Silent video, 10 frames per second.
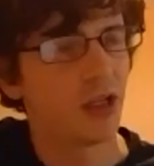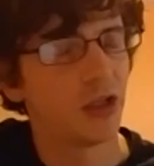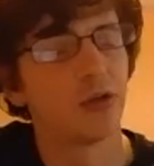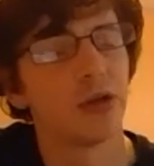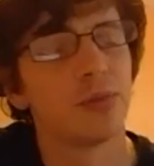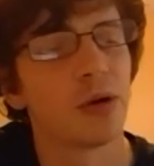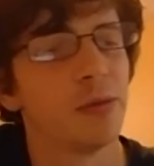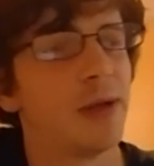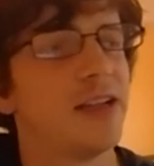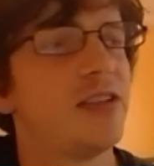your
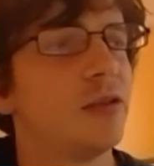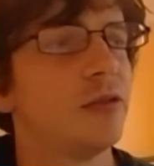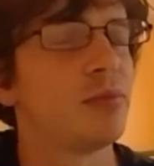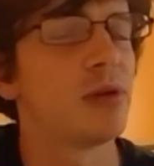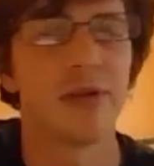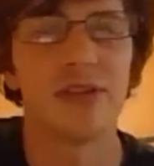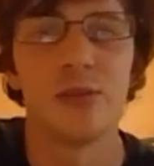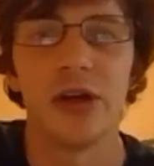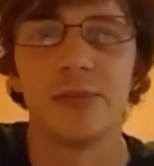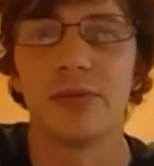probability of parameter
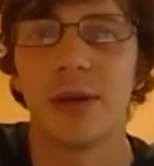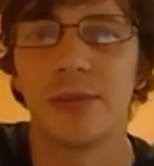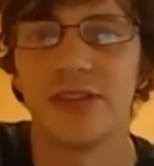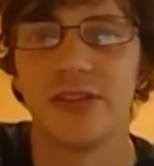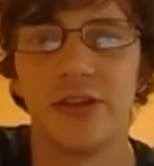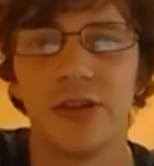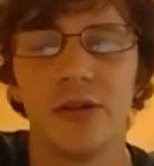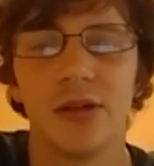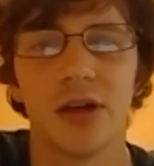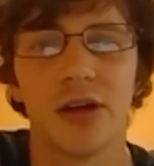1 and parameter
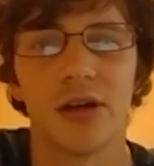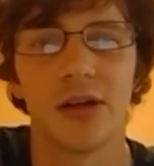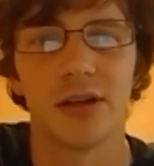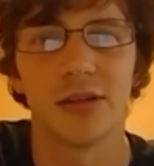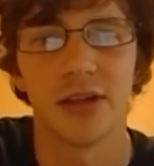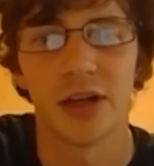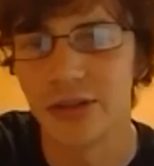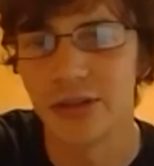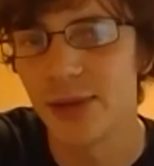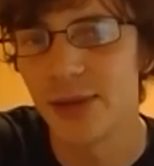2 are
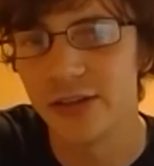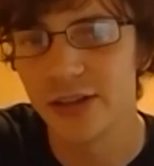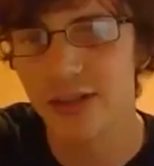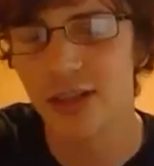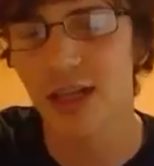independent,